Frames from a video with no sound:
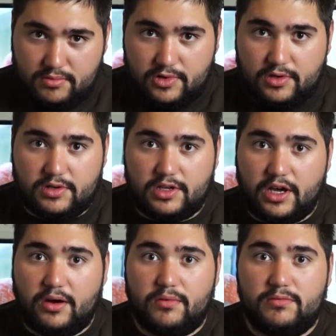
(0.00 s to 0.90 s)
you're good to
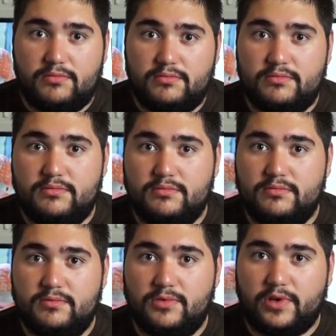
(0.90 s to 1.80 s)
go.
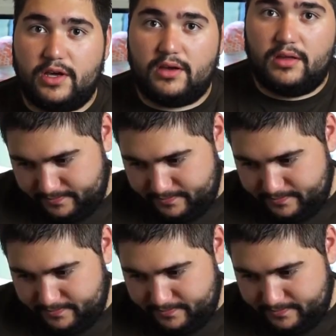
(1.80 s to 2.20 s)
Okay?